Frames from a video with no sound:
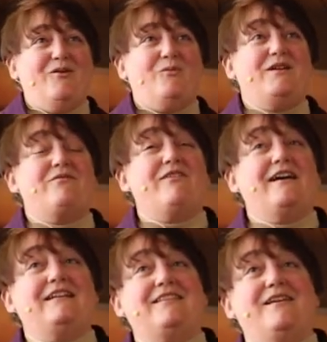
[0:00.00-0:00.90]
We
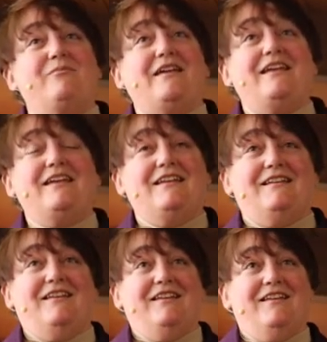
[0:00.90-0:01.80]
invite them
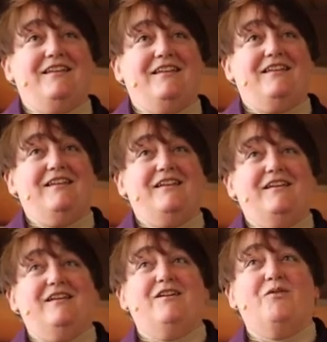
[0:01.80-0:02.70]
in.
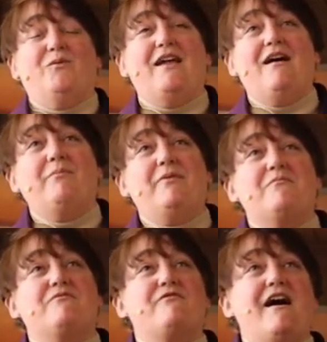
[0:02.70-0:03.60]
We help
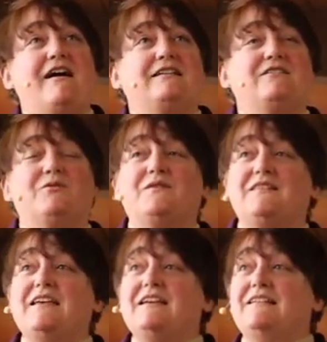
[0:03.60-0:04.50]
them find those
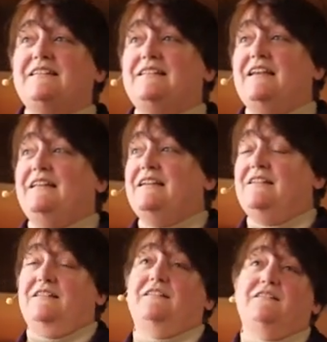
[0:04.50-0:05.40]
things that they
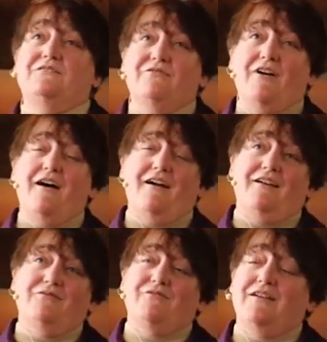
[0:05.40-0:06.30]
need to
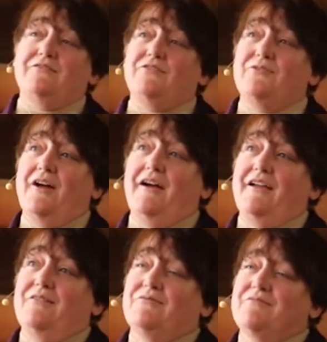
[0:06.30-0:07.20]
survive and thrive.